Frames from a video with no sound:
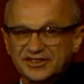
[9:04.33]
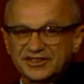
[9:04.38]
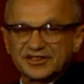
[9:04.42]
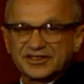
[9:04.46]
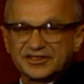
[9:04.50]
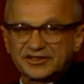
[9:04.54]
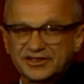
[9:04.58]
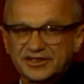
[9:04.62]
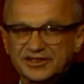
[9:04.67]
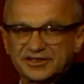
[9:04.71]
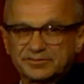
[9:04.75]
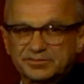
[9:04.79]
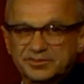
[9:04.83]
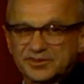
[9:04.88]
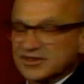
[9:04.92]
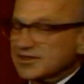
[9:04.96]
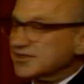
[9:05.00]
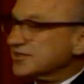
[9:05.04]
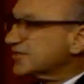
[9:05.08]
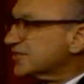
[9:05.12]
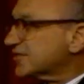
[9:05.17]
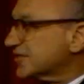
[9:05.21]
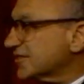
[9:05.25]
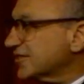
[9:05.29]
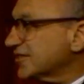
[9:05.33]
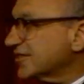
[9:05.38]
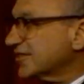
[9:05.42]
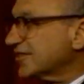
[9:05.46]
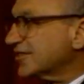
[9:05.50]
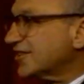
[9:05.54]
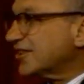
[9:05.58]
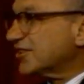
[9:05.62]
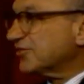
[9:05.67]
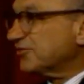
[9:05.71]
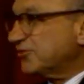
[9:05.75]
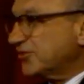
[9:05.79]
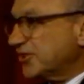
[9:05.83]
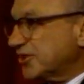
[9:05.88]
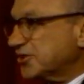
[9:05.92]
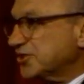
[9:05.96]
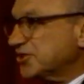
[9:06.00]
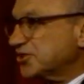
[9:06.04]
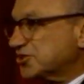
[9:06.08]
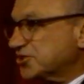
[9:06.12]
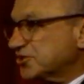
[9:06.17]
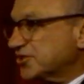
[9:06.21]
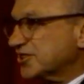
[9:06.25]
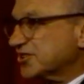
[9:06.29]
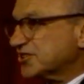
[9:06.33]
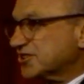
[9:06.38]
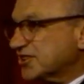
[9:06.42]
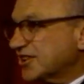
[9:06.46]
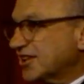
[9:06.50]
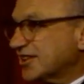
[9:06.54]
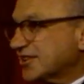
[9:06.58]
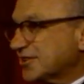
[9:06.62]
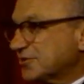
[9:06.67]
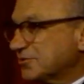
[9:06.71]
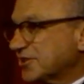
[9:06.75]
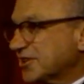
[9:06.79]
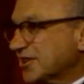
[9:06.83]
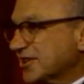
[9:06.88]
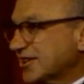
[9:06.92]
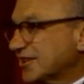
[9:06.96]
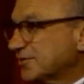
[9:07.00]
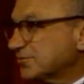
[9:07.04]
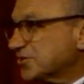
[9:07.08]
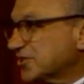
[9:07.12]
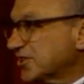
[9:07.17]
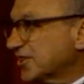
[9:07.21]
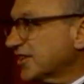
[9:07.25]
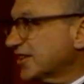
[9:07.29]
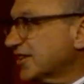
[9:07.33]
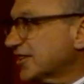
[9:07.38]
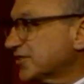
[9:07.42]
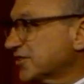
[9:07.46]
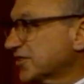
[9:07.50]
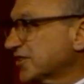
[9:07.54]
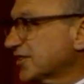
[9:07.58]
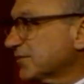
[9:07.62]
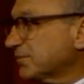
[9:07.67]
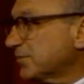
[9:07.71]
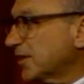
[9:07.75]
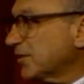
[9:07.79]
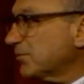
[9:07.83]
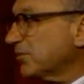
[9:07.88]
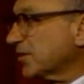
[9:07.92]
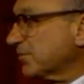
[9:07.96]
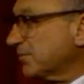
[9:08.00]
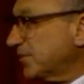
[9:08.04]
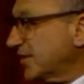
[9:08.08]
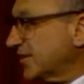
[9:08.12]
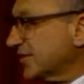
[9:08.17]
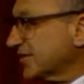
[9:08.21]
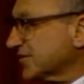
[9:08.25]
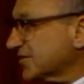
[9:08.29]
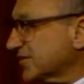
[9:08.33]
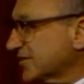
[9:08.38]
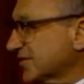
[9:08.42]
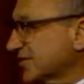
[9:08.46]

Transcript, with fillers: their enterprises, are very short sighted when it comes to the area of public policy